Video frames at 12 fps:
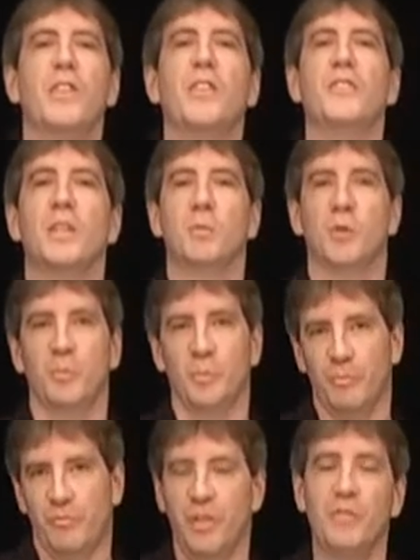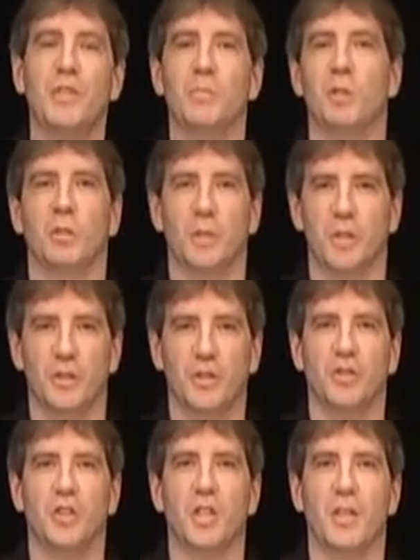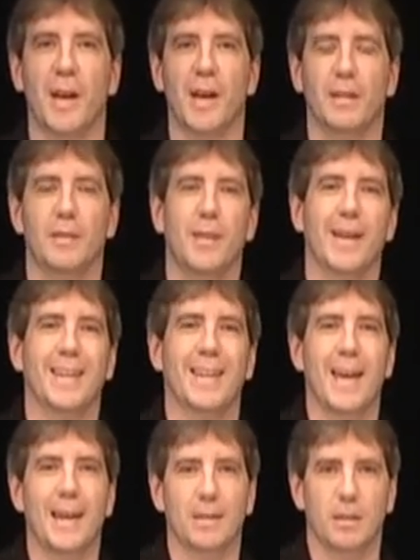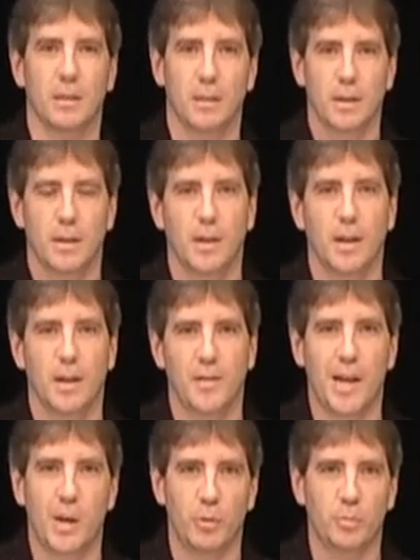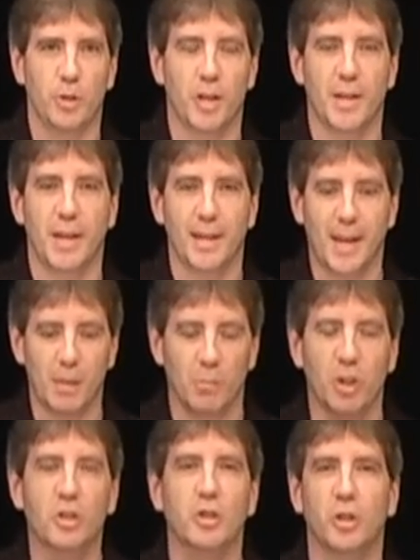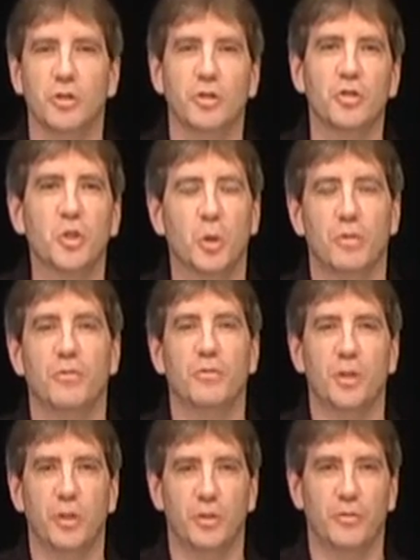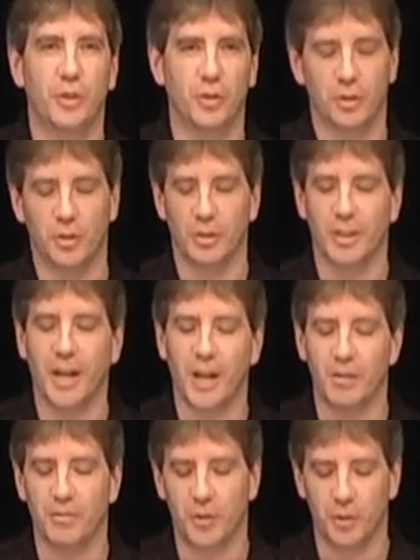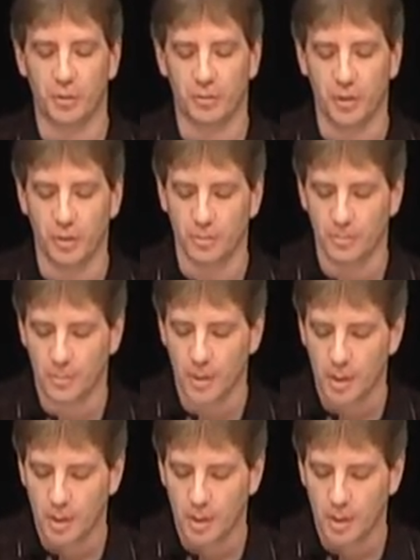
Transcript: a 50mm to see that gate. That would bring that gate much closer, so it fills your entire field of view.